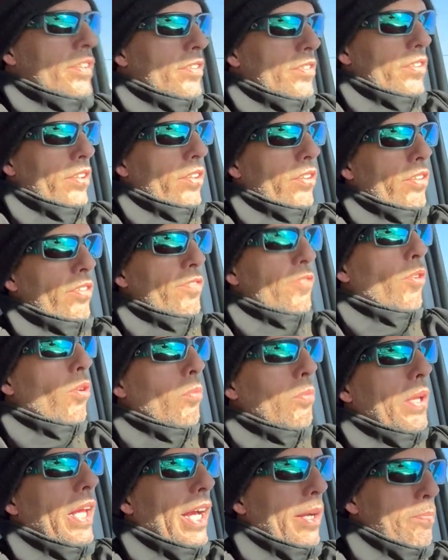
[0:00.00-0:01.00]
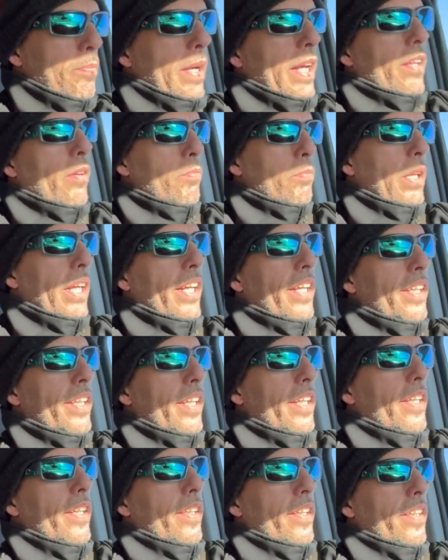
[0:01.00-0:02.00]
you know, the full black
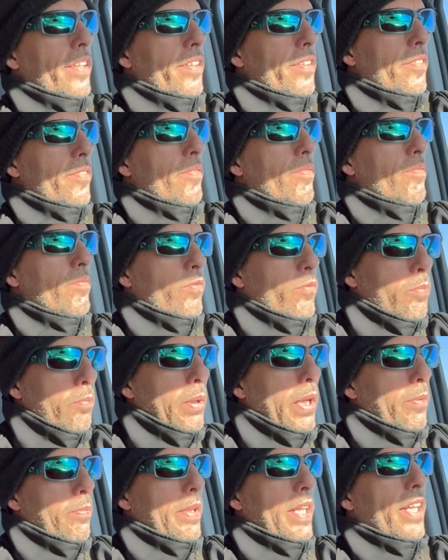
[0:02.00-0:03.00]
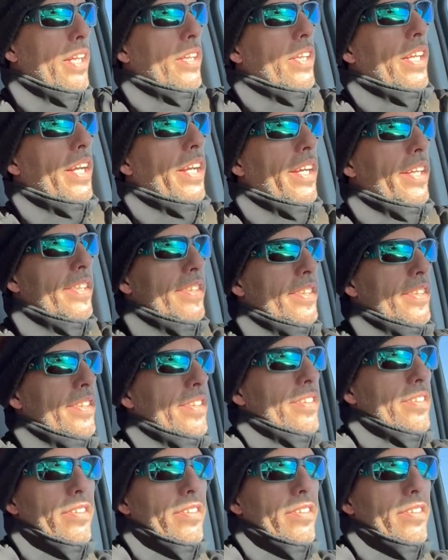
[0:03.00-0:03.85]
blanket and big meaty legs,